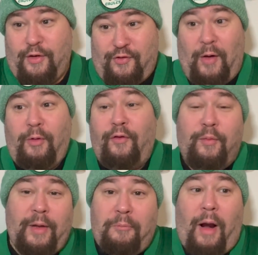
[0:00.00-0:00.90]
Some of them,
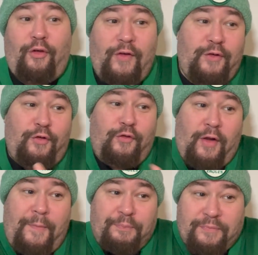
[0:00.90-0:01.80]
like Miles Sanders,
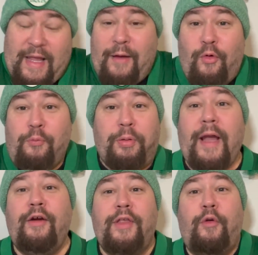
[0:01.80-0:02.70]
they
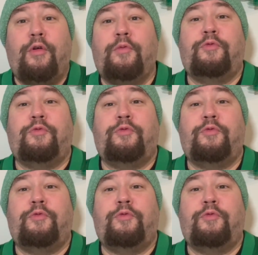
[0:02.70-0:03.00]
know